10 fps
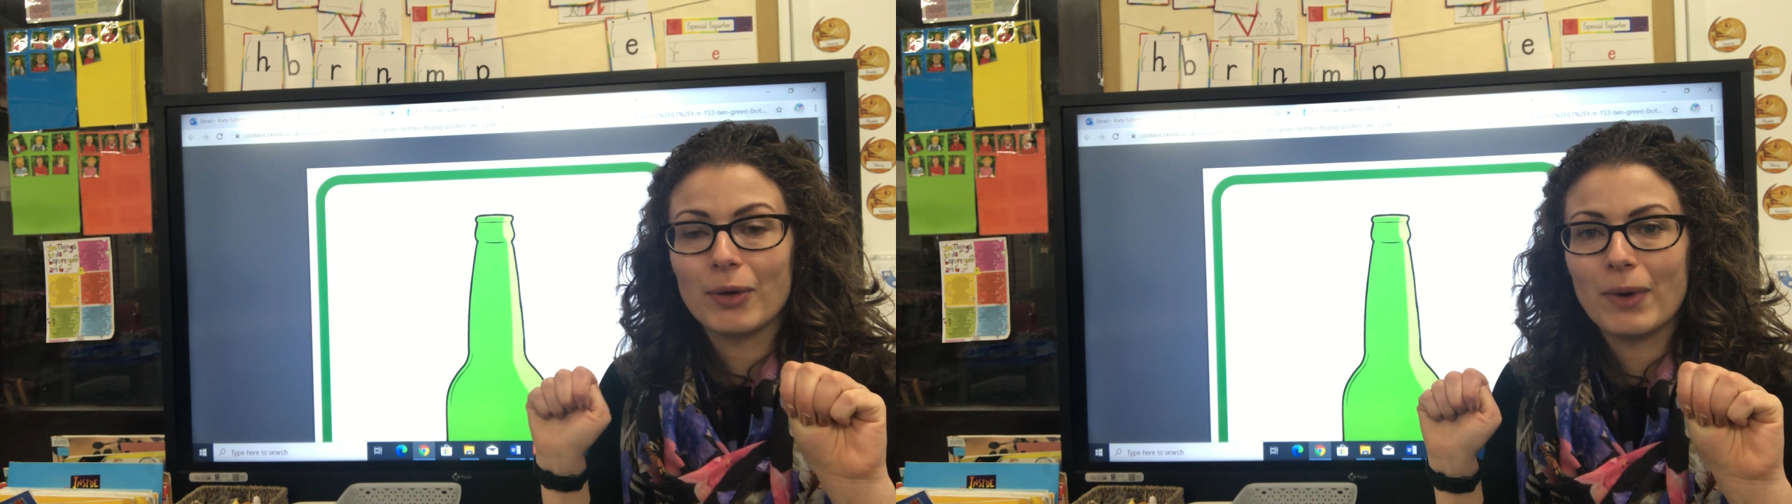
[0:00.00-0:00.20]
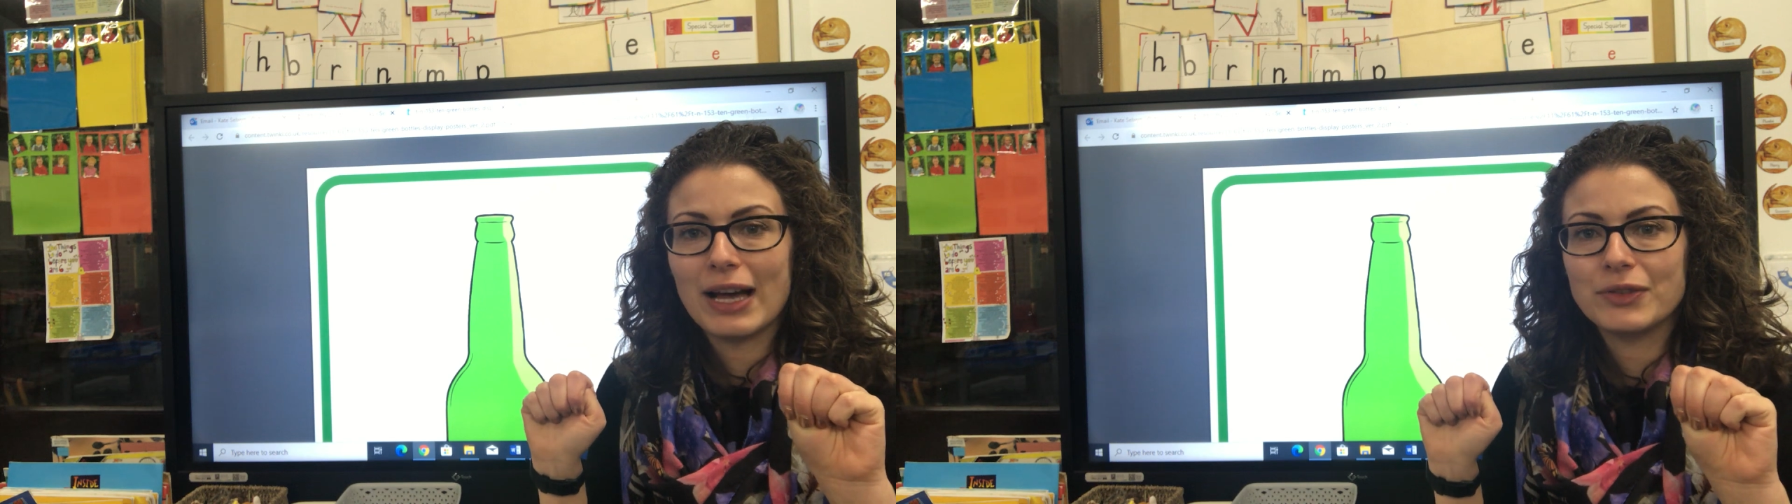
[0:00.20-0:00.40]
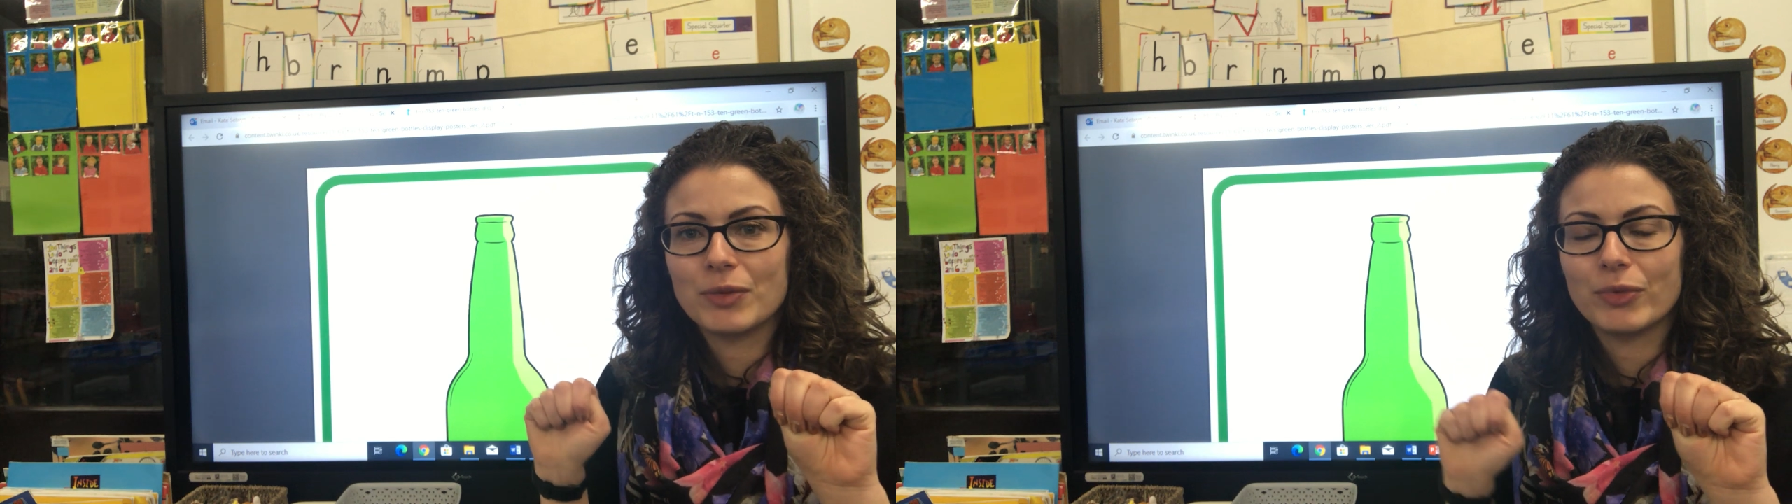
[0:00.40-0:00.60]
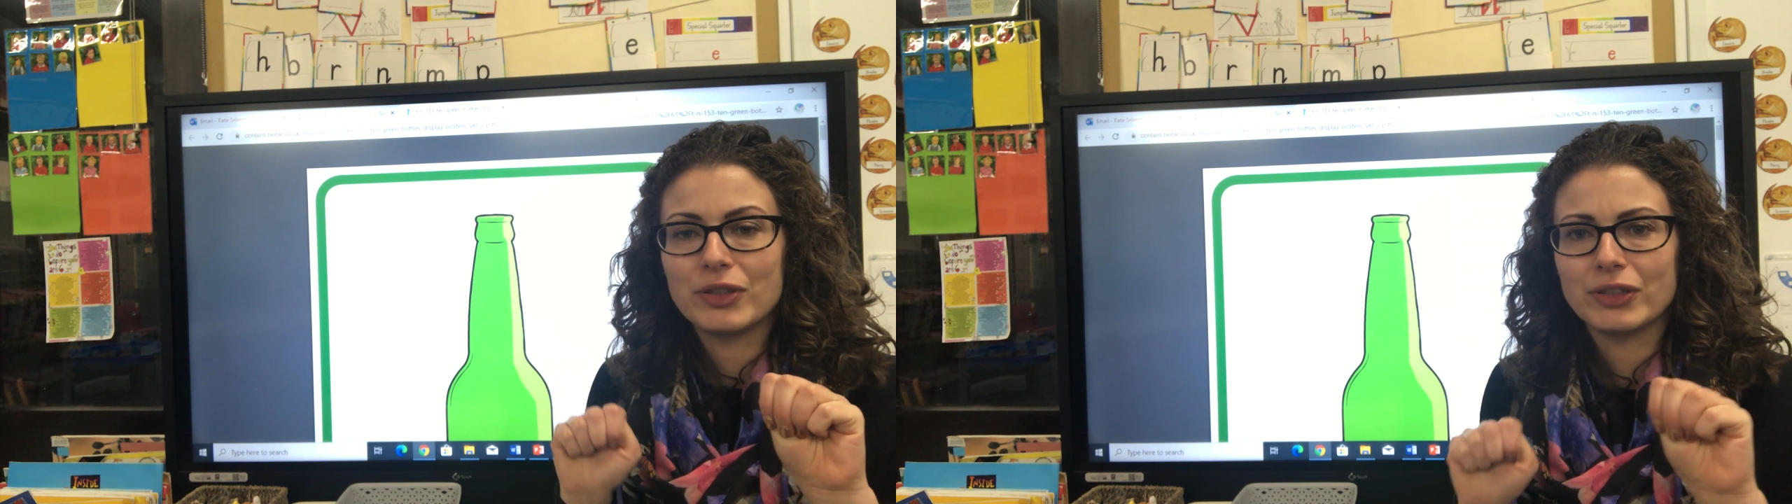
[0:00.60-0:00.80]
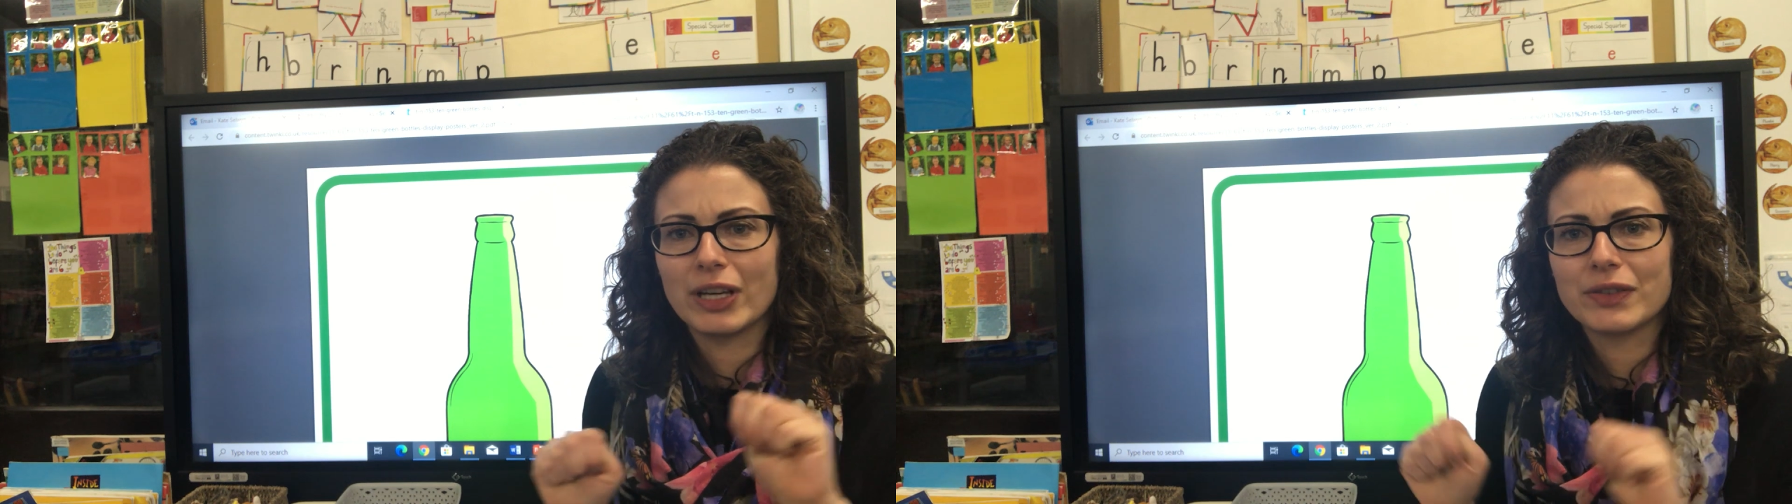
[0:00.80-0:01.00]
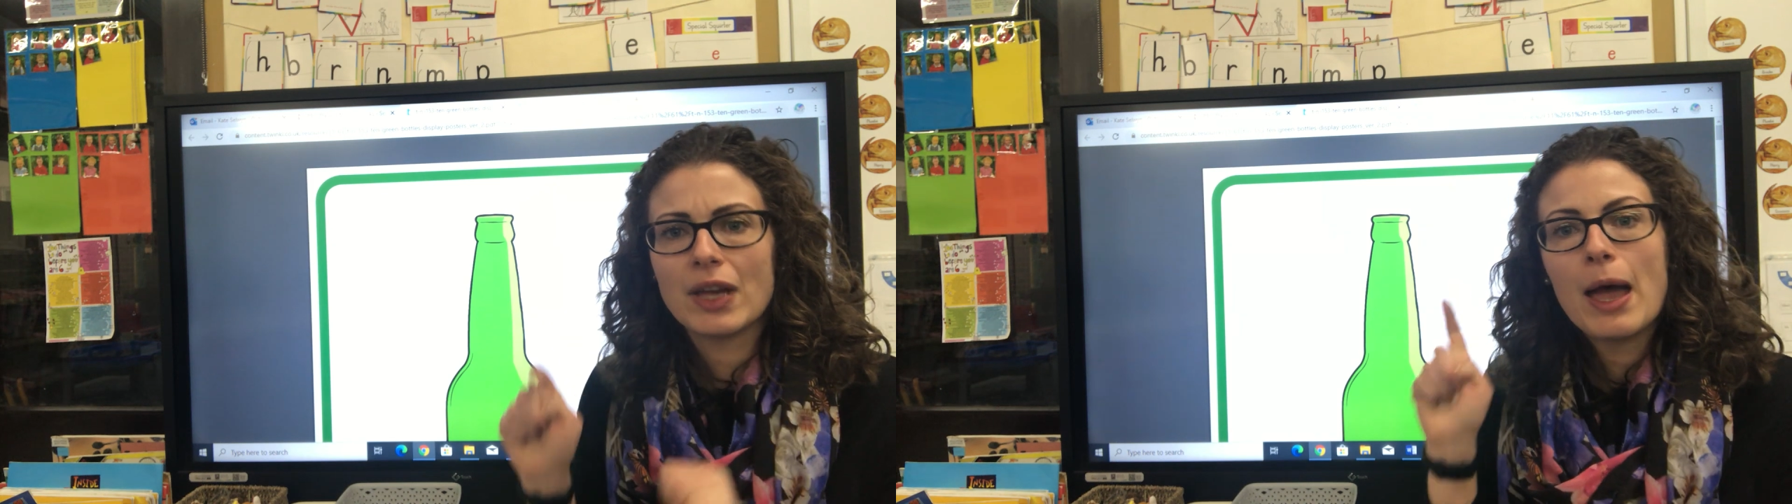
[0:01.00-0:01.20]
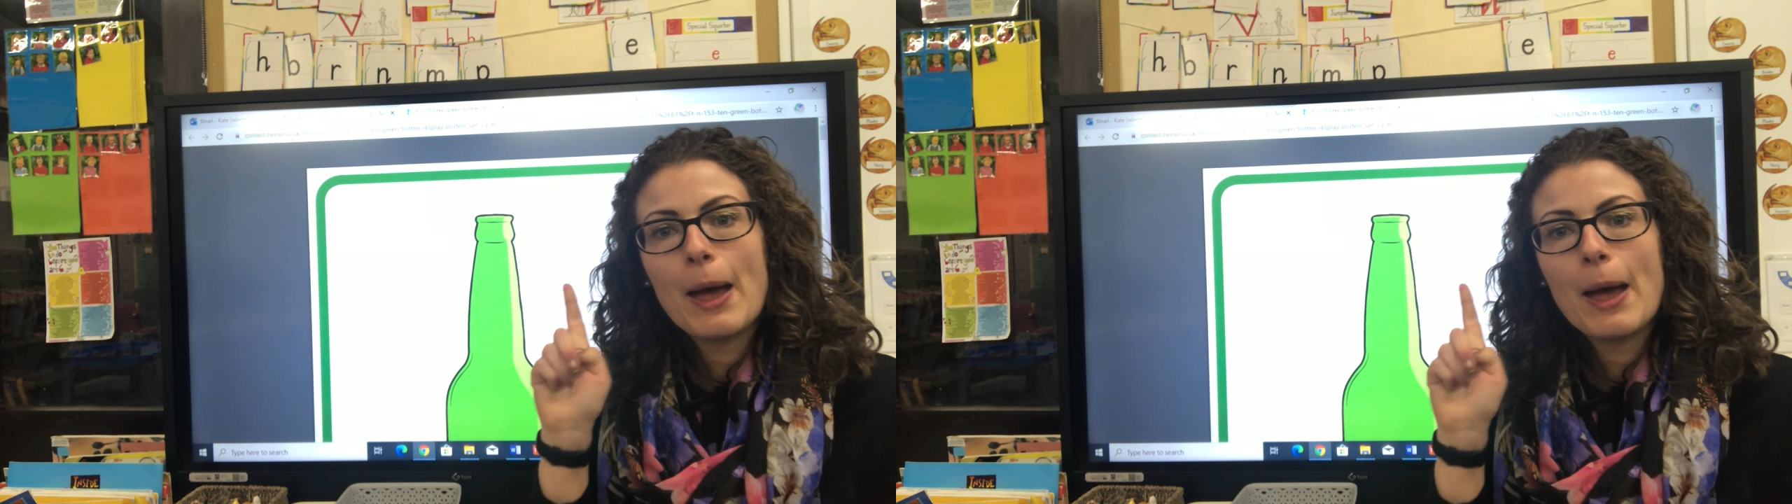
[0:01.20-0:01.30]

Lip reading: Well done, boys and girls.